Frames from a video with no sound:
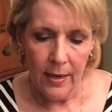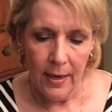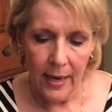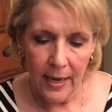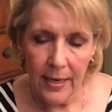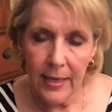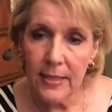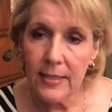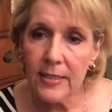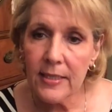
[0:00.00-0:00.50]

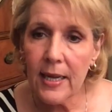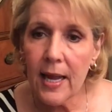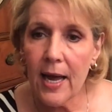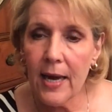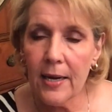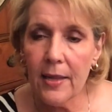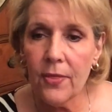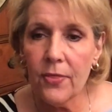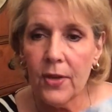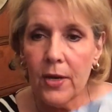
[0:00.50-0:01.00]
and
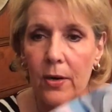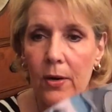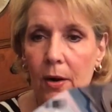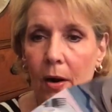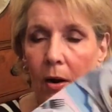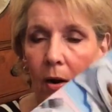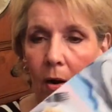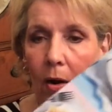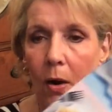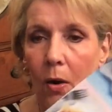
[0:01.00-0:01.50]
inside it, there
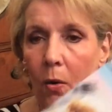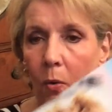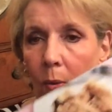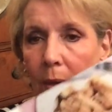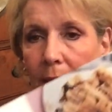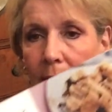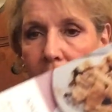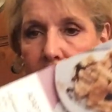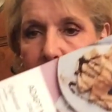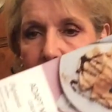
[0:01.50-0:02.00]
are
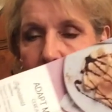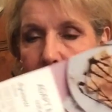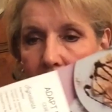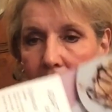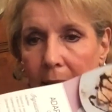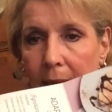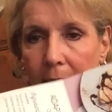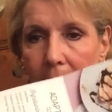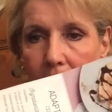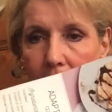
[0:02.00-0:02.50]
always
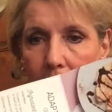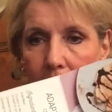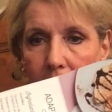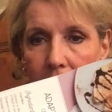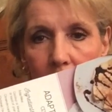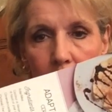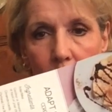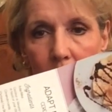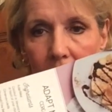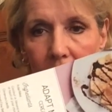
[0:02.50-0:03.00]

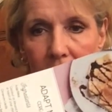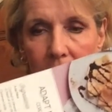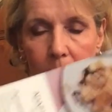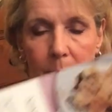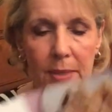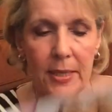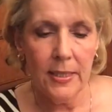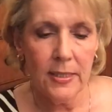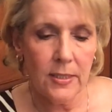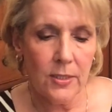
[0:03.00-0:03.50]
some
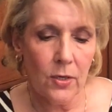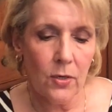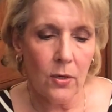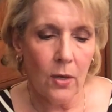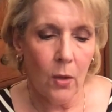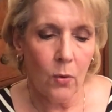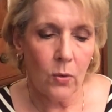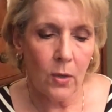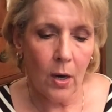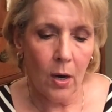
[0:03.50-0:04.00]
recipes that are
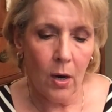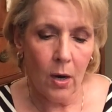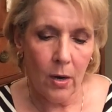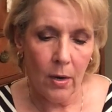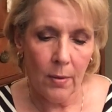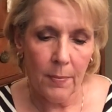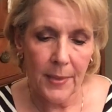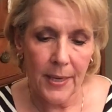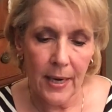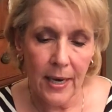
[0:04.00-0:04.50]
low
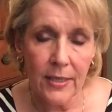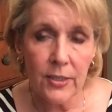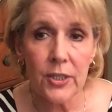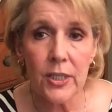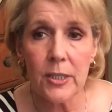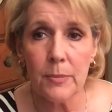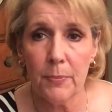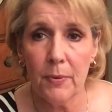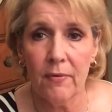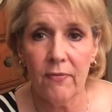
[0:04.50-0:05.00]
carb, and I
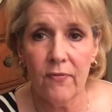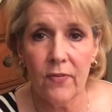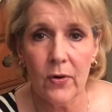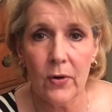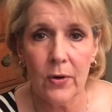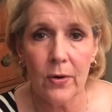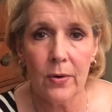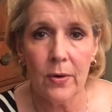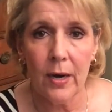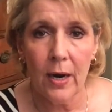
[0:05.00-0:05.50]
just
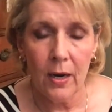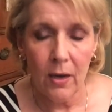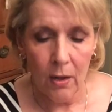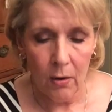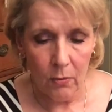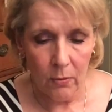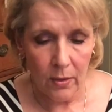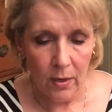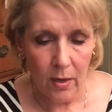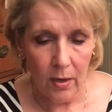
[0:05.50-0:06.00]
prefer a
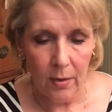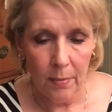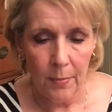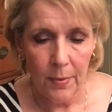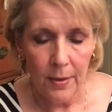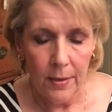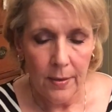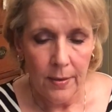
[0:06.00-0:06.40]
low carb.